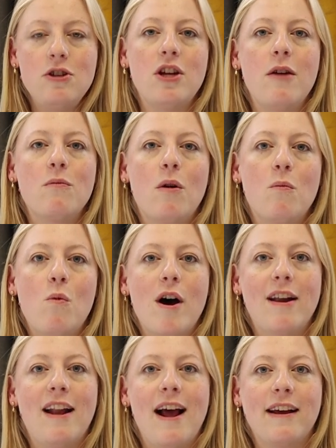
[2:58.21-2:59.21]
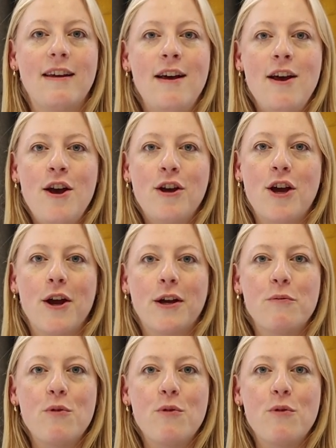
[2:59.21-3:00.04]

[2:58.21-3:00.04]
you don't want one leg going